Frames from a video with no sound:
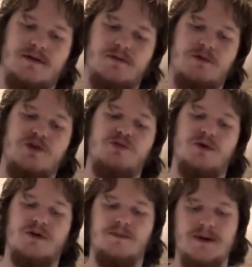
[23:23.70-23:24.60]
which
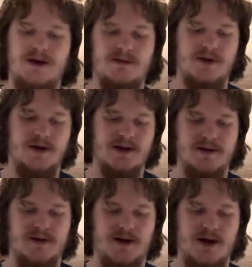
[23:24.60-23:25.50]
work is being done at a
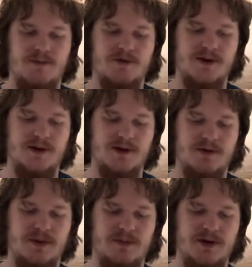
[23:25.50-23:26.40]
time, which I think would
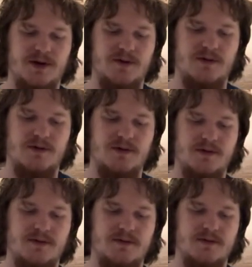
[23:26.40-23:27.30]
be pretty cool.
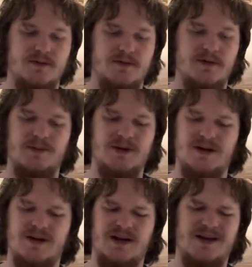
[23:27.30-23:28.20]
Something
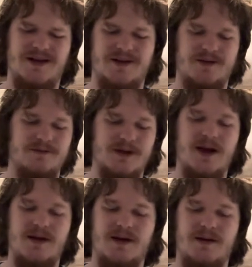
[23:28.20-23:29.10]
like that. I
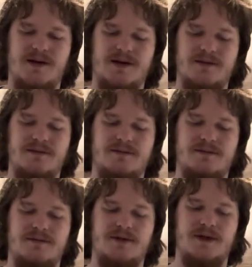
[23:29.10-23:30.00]
don't know. I can
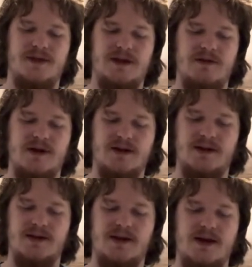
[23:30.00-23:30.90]
theoretically
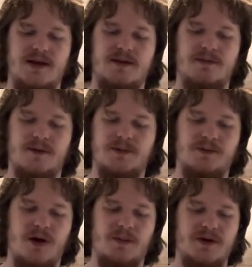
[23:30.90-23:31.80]
see it. It's something
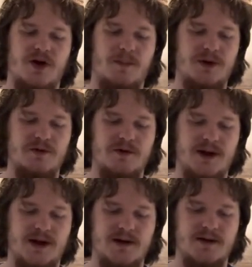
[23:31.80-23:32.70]
probably compute
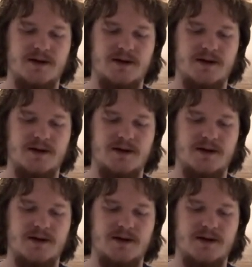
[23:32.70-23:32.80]
related.